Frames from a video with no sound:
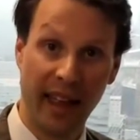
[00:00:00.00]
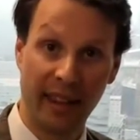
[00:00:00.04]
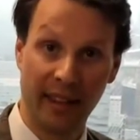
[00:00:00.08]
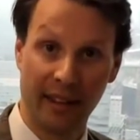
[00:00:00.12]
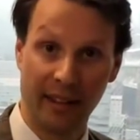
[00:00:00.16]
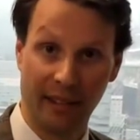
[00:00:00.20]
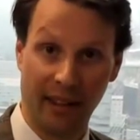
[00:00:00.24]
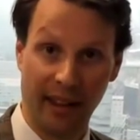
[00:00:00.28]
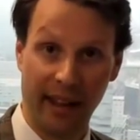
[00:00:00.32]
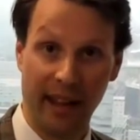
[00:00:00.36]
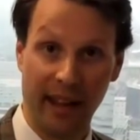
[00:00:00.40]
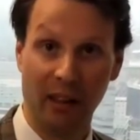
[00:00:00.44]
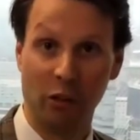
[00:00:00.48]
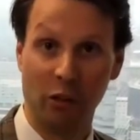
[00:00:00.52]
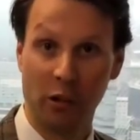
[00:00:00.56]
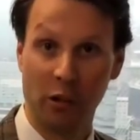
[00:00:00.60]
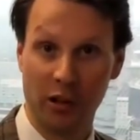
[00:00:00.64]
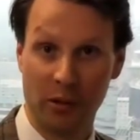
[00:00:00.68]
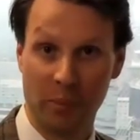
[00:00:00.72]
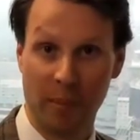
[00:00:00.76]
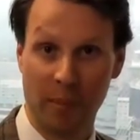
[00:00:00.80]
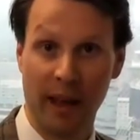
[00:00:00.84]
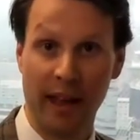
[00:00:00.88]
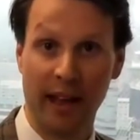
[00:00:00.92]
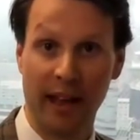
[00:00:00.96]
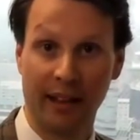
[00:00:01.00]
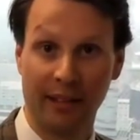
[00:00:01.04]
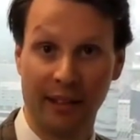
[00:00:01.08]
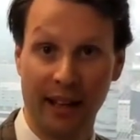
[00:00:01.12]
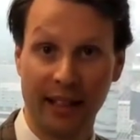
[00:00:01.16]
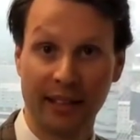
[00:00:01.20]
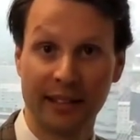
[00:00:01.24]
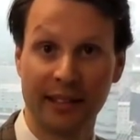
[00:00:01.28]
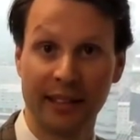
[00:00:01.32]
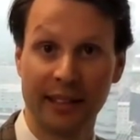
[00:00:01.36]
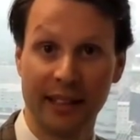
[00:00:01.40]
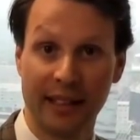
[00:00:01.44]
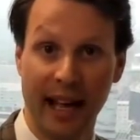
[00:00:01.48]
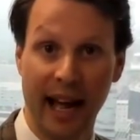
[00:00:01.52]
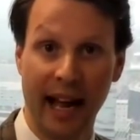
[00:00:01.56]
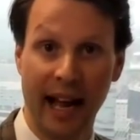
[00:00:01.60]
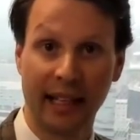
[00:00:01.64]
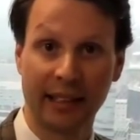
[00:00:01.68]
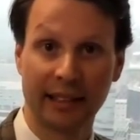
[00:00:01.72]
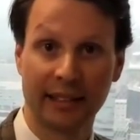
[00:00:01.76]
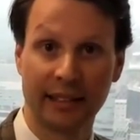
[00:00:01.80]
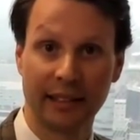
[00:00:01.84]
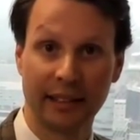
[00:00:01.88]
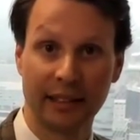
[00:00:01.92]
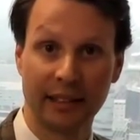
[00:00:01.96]
and the landlord's paying less in
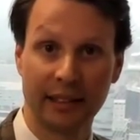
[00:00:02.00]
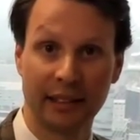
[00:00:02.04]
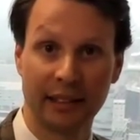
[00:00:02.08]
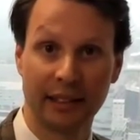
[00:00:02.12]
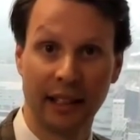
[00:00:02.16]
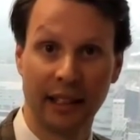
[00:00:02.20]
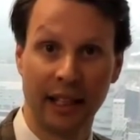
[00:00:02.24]
taxes,